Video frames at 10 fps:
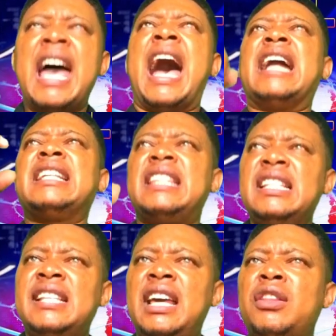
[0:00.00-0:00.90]
And
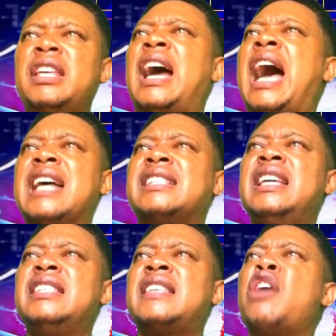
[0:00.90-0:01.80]
this health
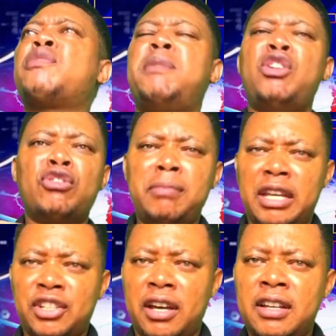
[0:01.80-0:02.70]
is health beyond
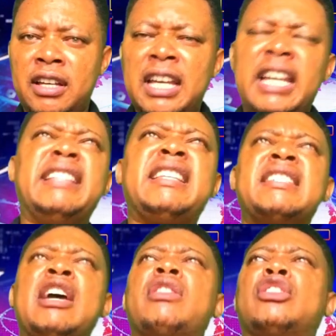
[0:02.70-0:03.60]
measure. It
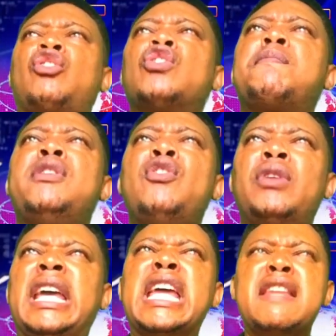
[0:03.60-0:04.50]
is health that goes
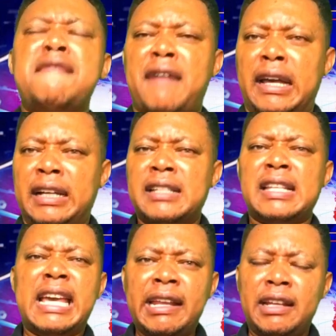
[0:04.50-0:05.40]
beyond any virus,
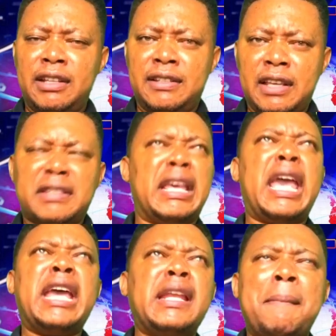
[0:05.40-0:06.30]
any disease,
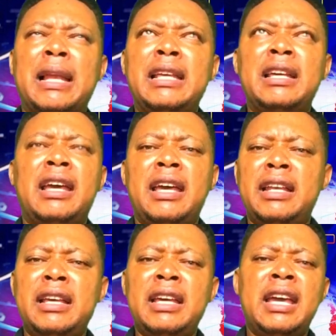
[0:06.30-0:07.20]
any
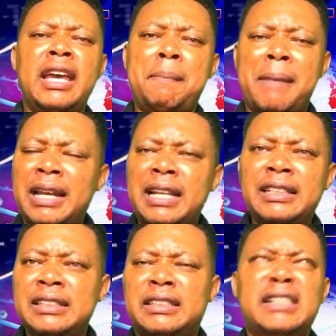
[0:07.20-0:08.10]

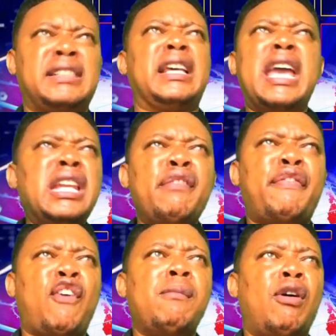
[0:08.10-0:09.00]
malignancies, any
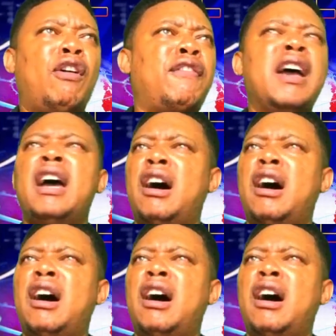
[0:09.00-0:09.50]
form of